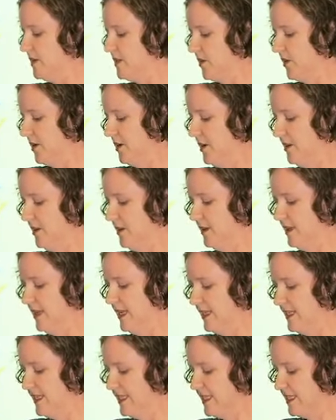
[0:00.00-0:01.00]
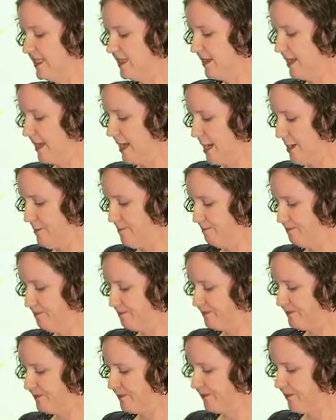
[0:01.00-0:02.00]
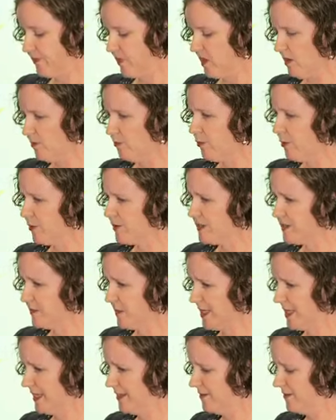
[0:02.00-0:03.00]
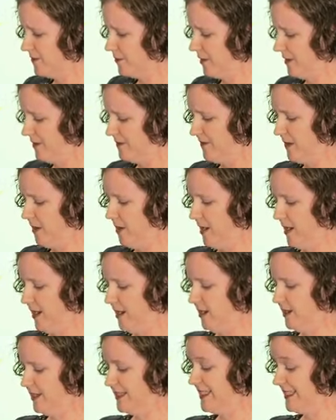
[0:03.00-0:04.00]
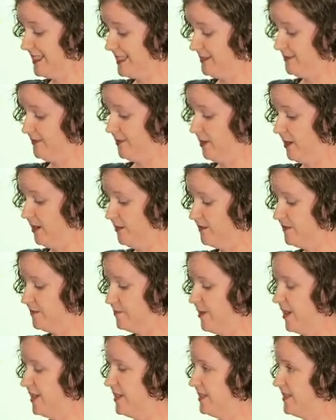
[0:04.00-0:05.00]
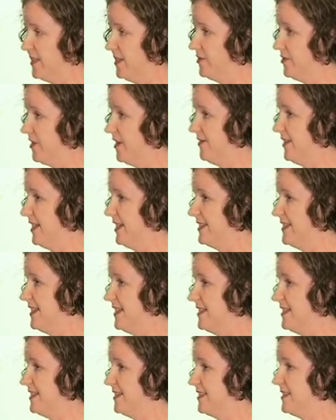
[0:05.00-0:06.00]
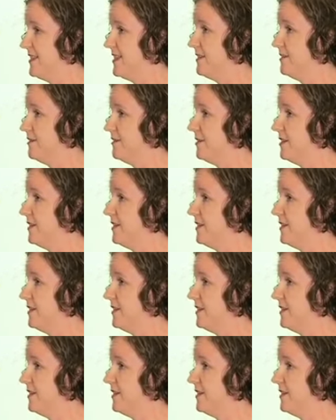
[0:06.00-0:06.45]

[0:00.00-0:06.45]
So there's approximately 65 practising driving assessors